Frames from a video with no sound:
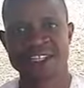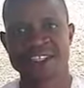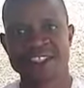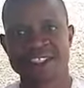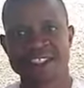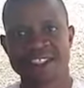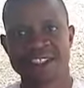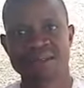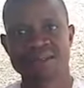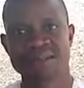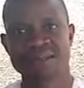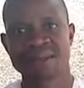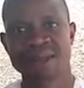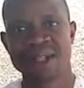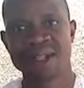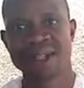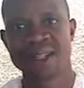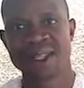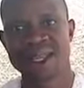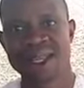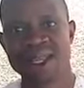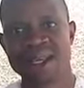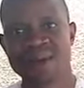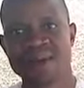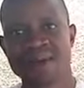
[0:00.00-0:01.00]

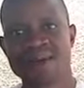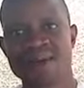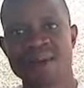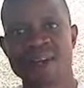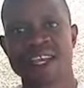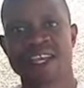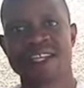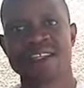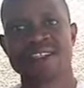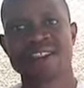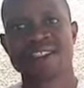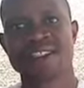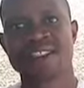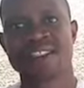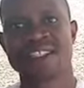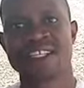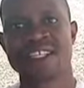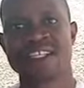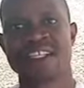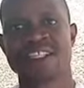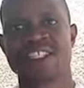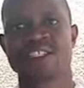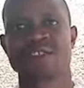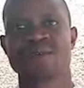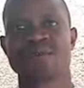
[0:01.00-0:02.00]
Somebody who can
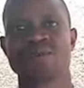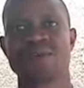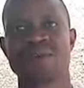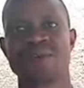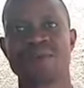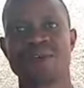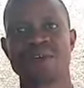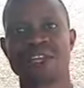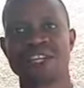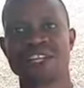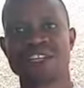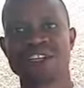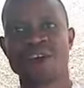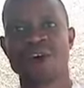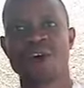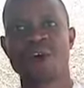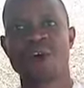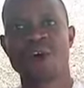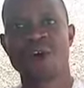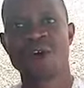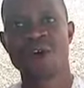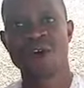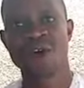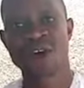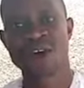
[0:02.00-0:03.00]
see spirit
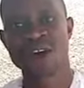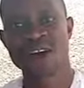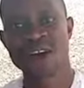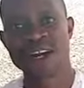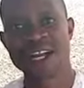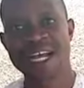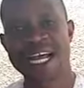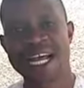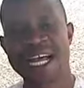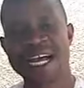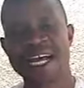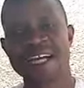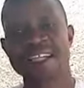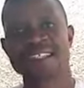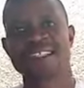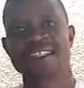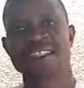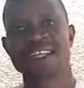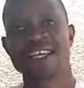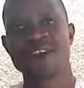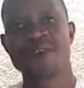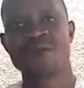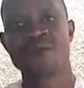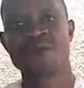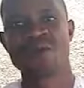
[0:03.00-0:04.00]
or has
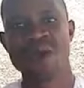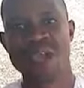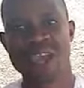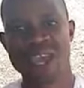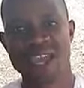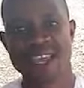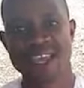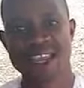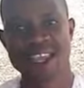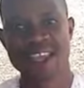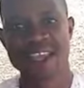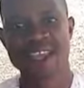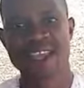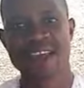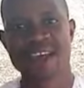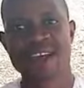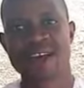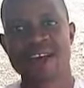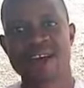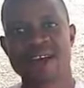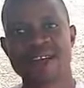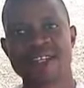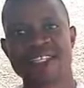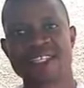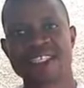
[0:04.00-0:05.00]
a way, a